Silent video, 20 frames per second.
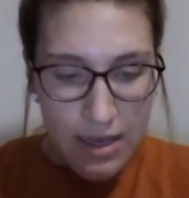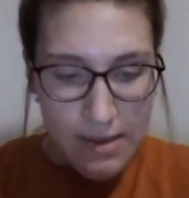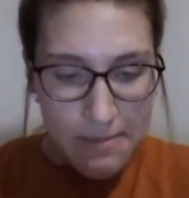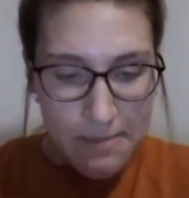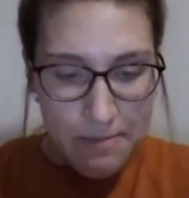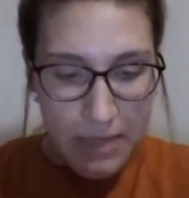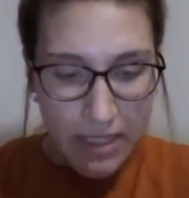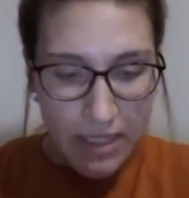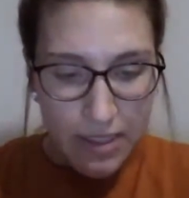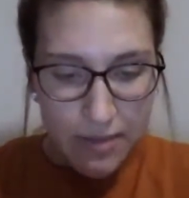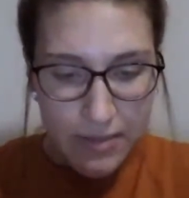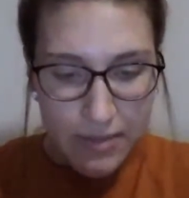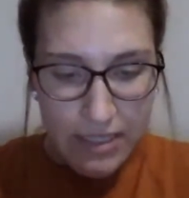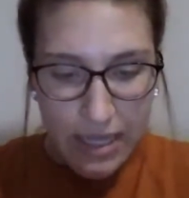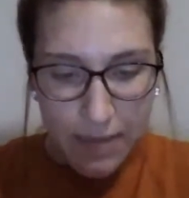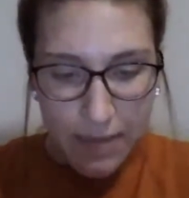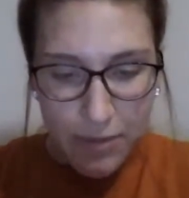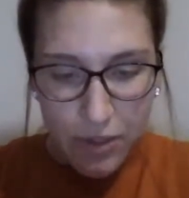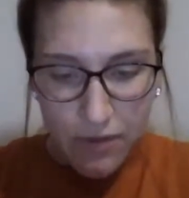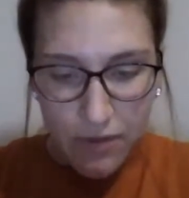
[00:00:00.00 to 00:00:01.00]
Malcolm
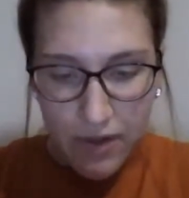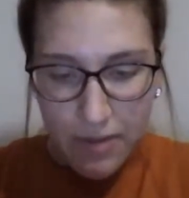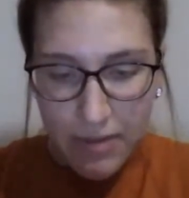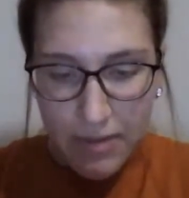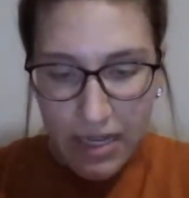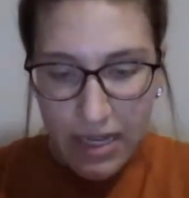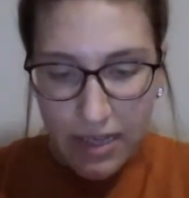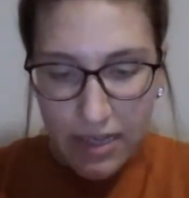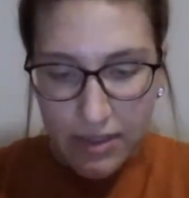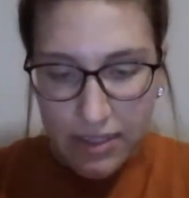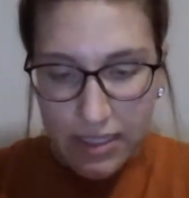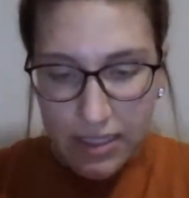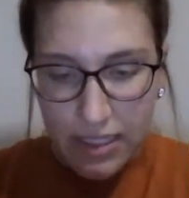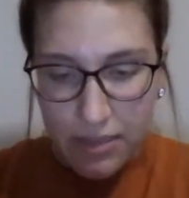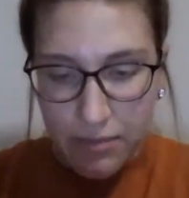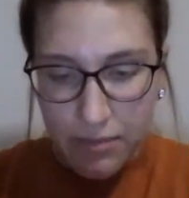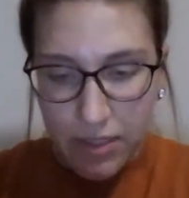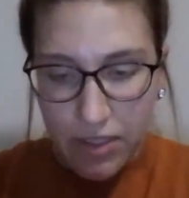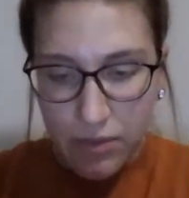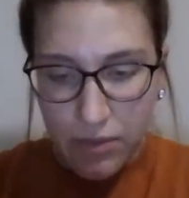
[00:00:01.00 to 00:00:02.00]
stopped over at my house
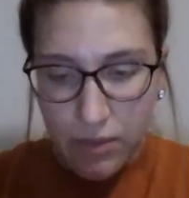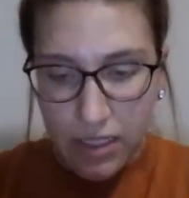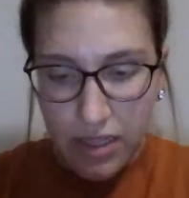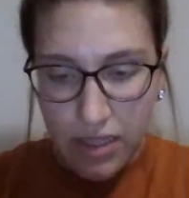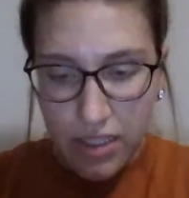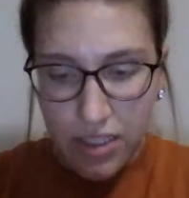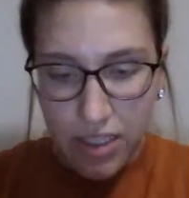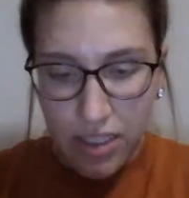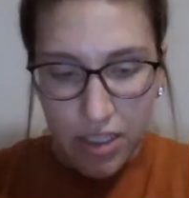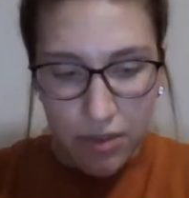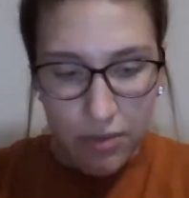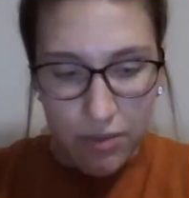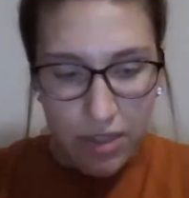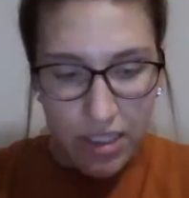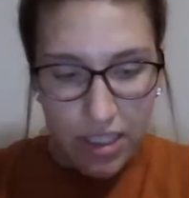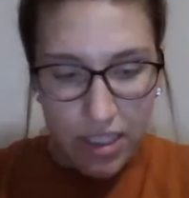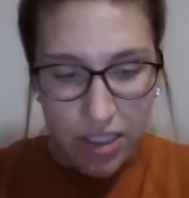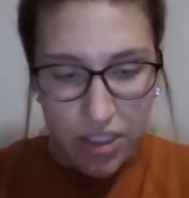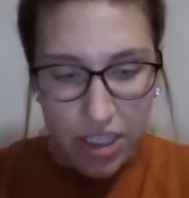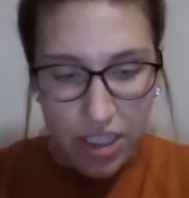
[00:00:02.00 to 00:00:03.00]
in between the dog
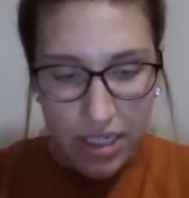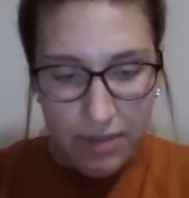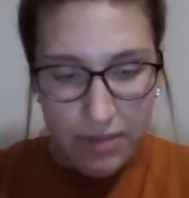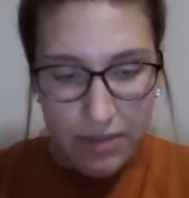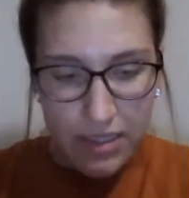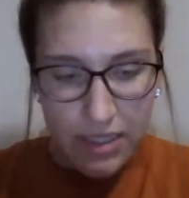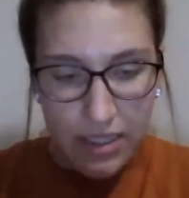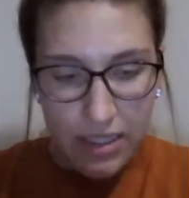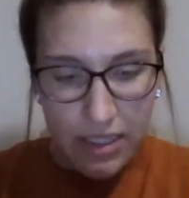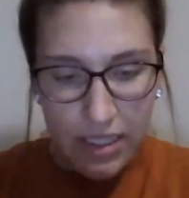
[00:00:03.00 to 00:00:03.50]
walking jobs.